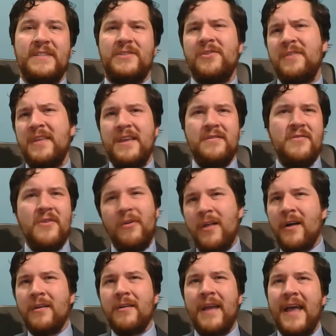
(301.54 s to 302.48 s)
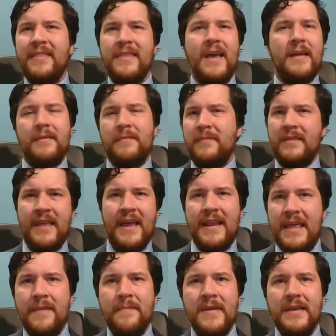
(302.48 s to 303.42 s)
And so they no longer had that,
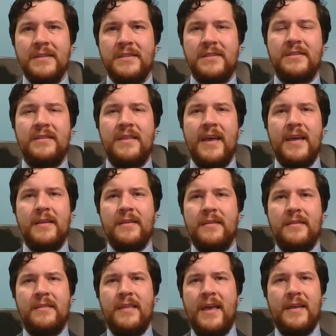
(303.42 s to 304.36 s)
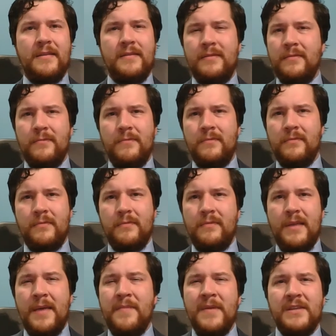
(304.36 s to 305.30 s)
that image, that, that
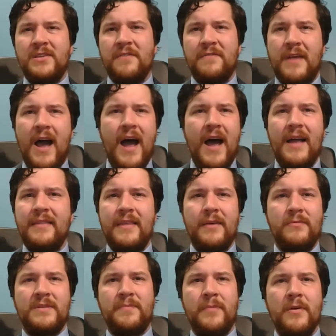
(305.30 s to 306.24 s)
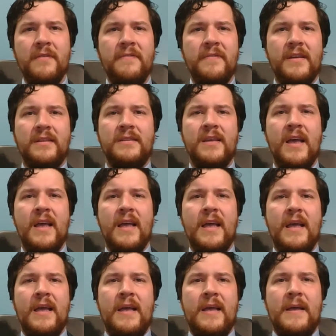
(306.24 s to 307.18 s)
image of God that was perfect.
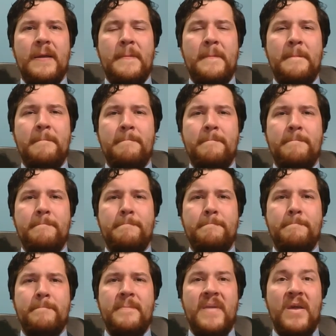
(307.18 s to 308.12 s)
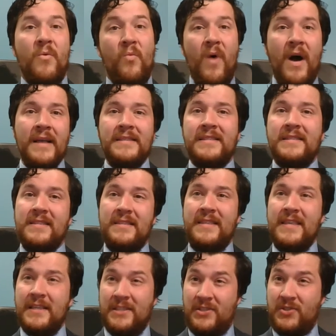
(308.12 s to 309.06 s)
It was
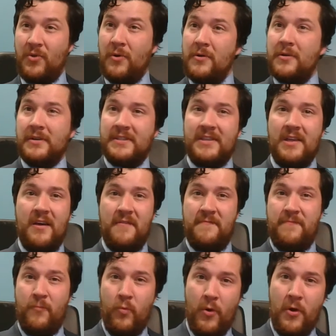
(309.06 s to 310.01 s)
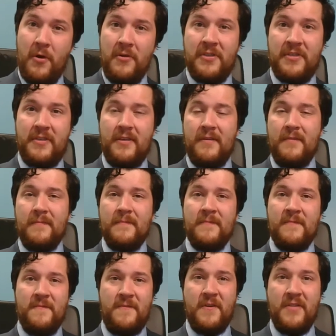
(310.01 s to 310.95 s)
this source of worth
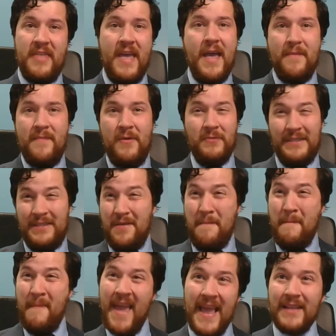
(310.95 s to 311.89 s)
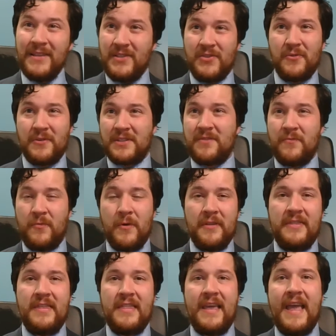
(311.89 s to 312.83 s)
for them. It was the main source of
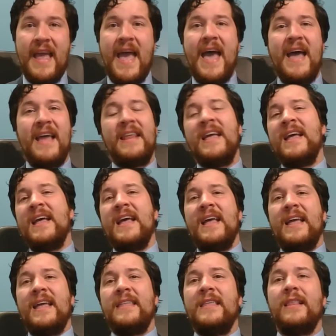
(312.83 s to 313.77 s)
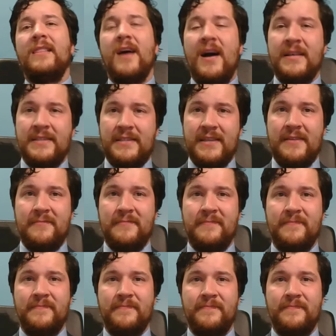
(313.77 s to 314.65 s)
worth that they had, and they lost it.